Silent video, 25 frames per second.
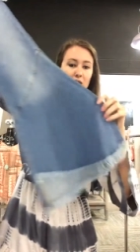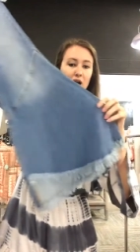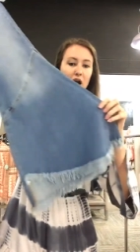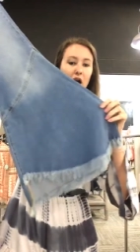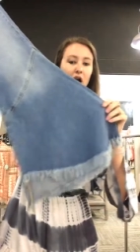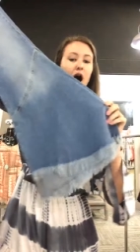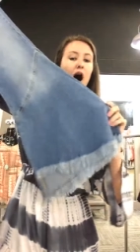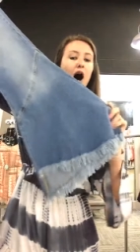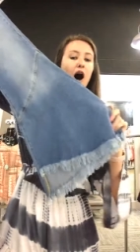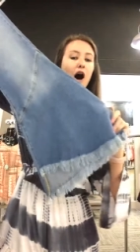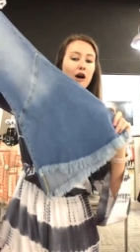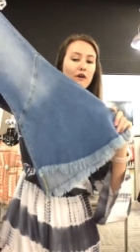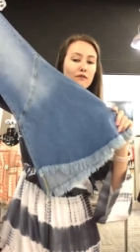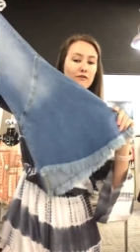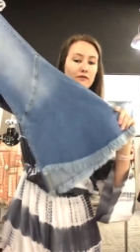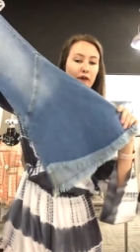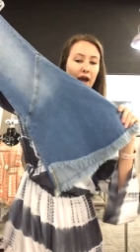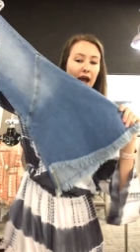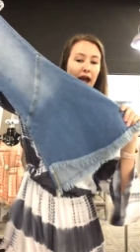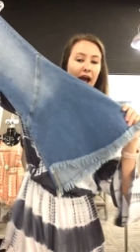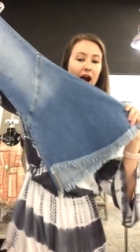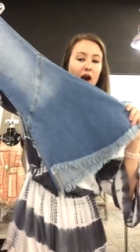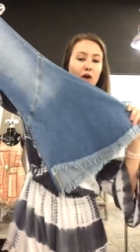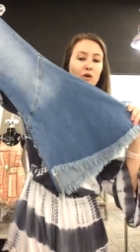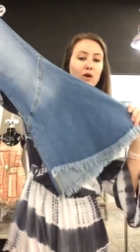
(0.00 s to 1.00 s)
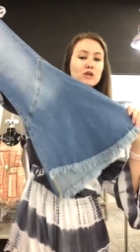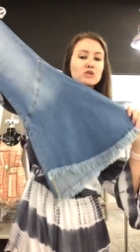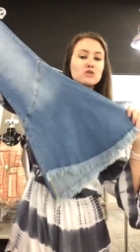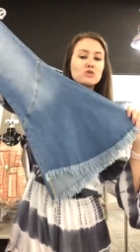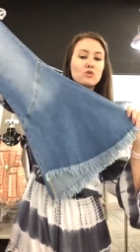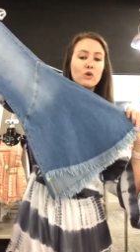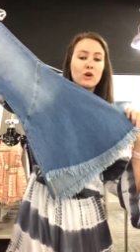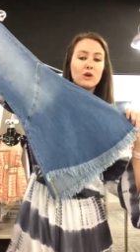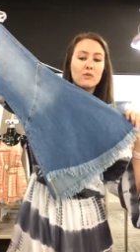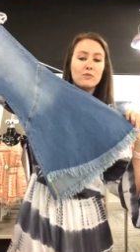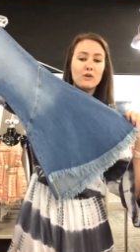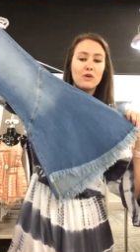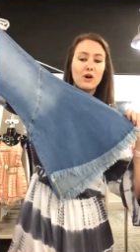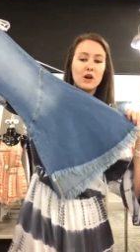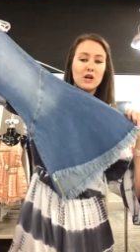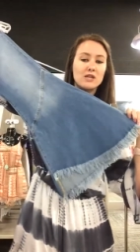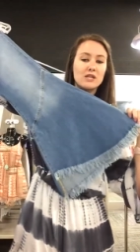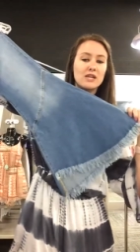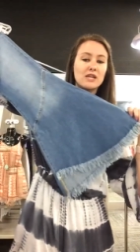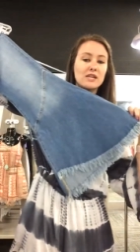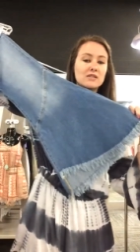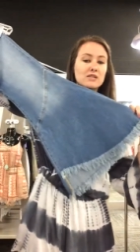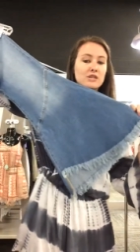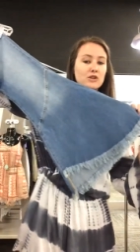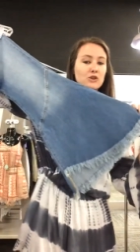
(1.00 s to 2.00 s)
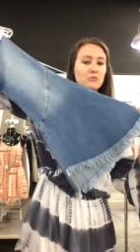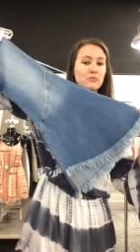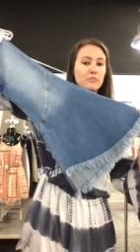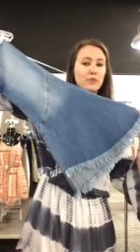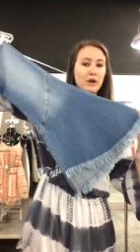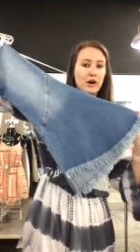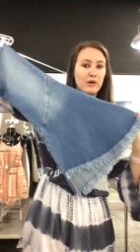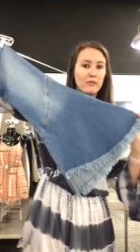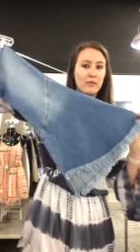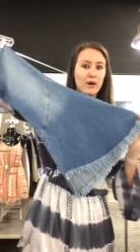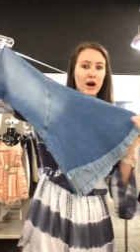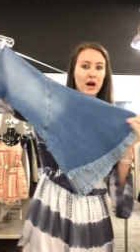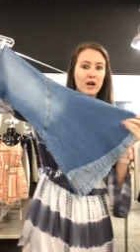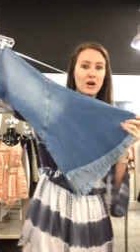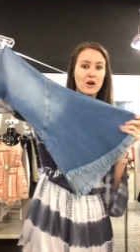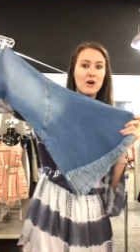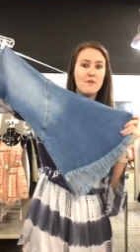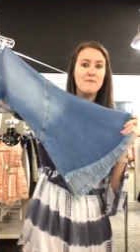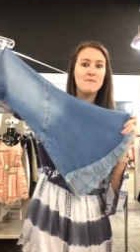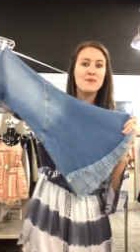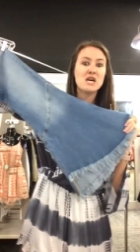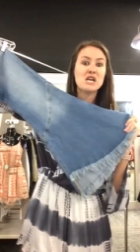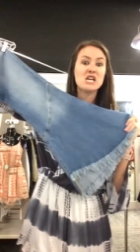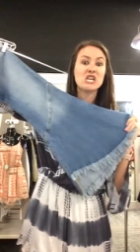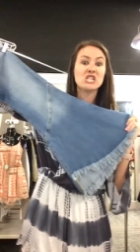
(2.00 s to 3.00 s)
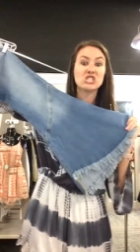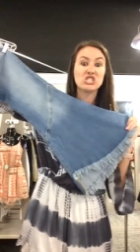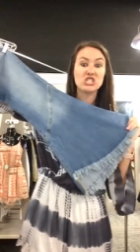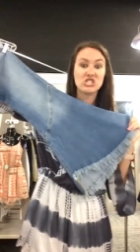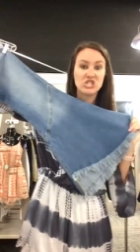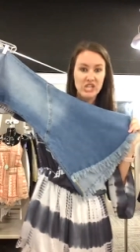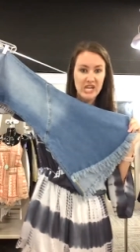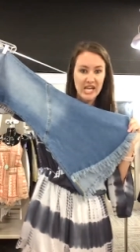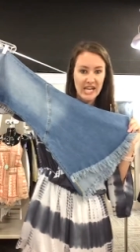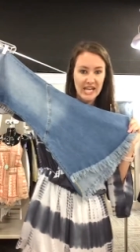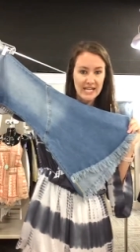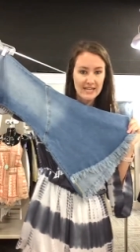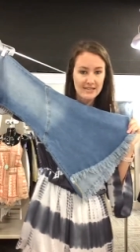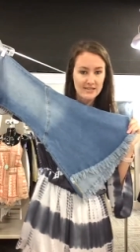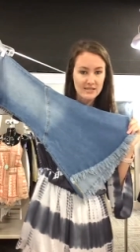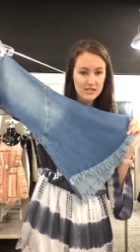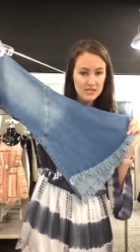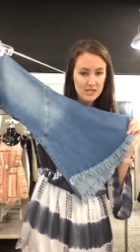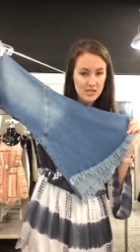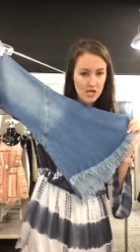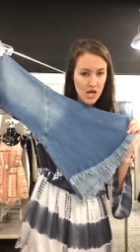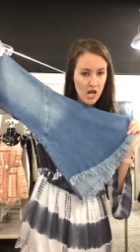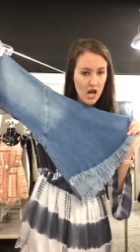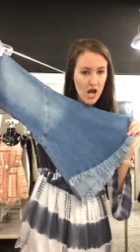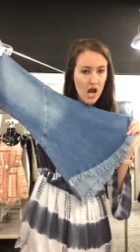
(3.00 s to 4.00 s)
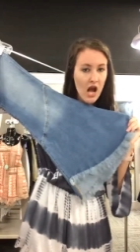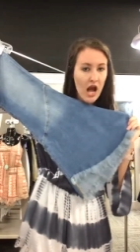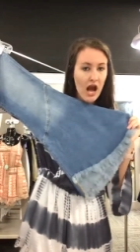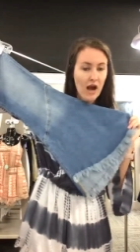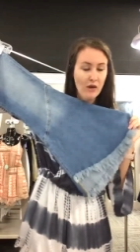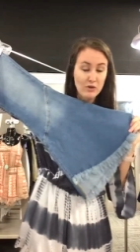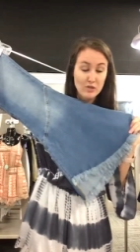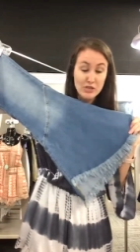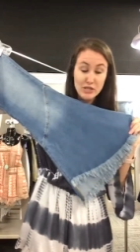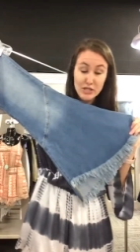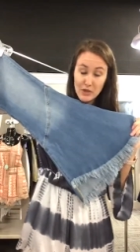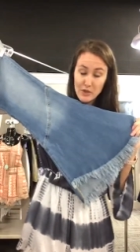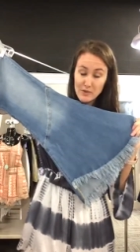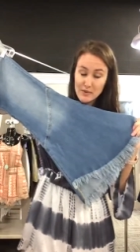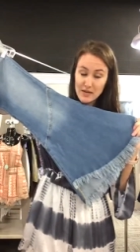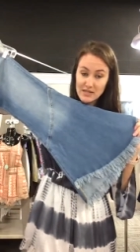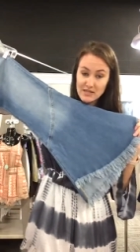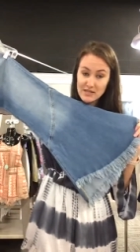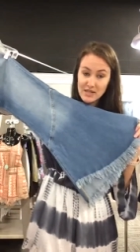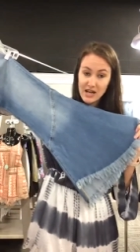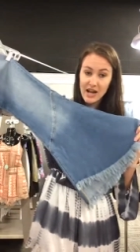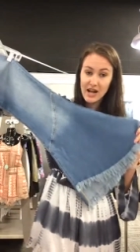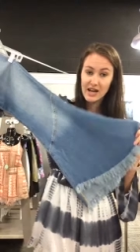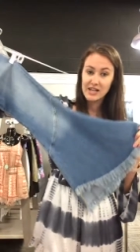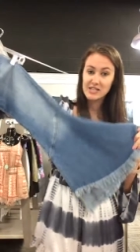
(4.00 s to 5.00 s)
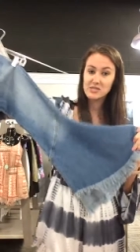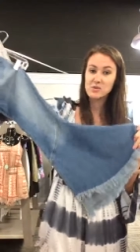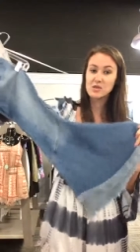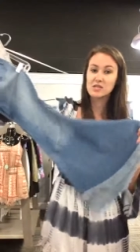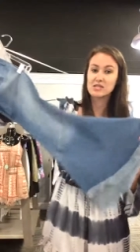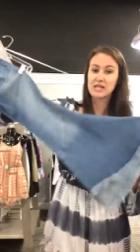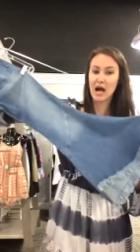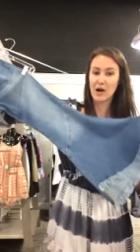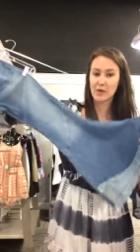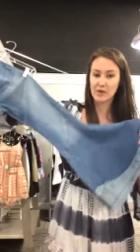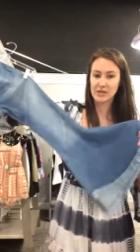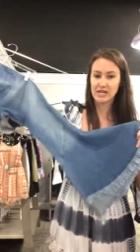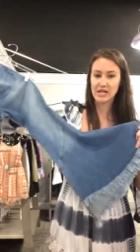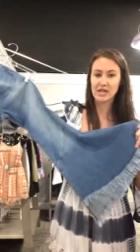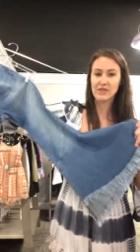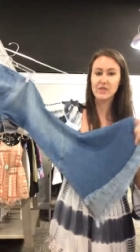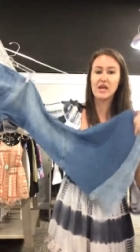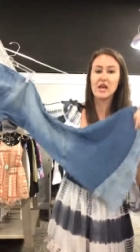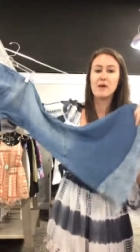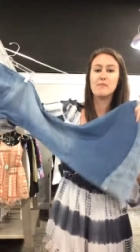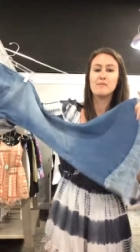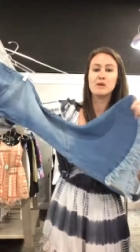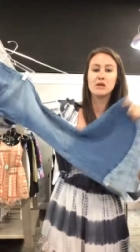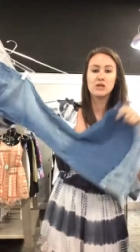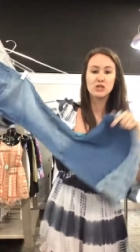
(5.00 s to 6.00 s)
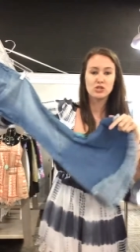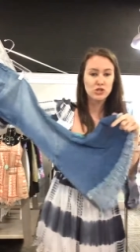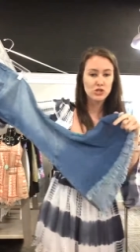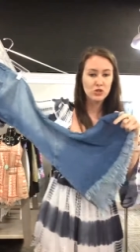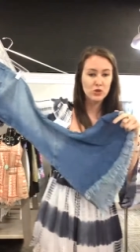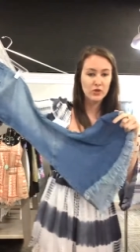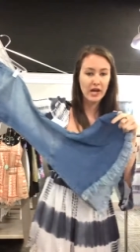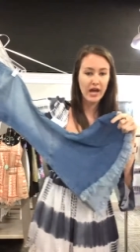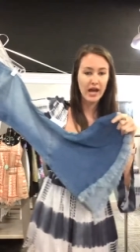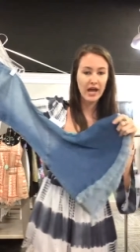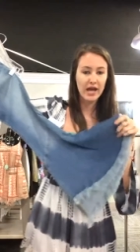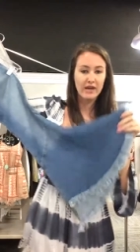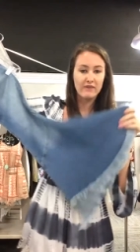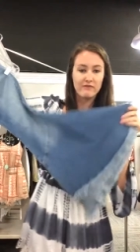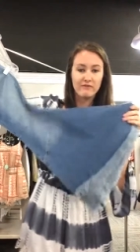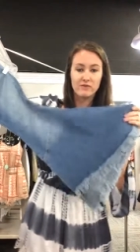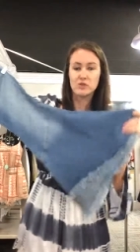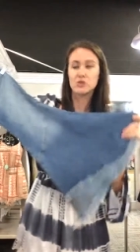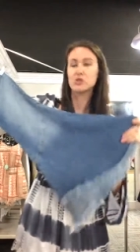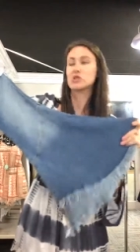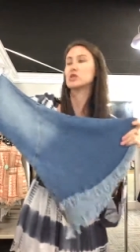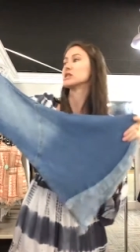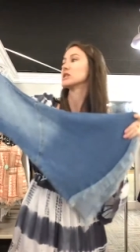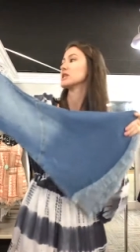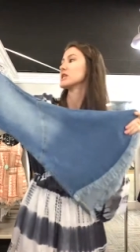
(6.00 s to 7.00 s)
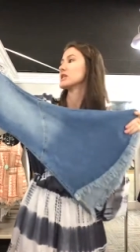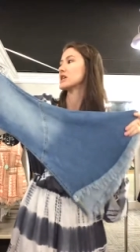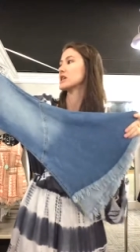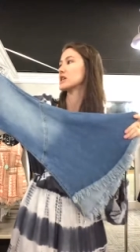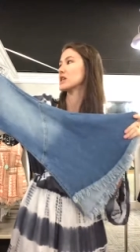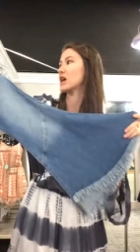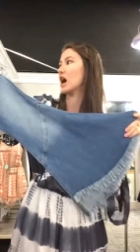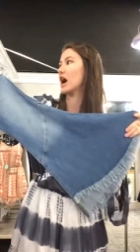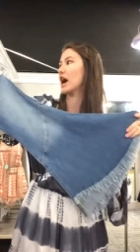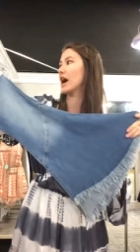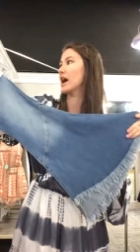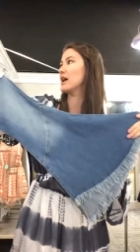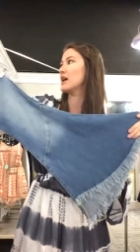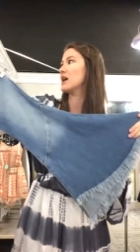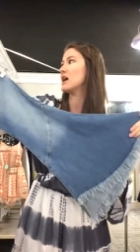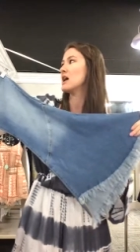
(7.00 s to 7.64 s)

cuff. How adorable are these little bell-bottom jeans. I wish they were my size because I would get them today. Unfortunately, they're not.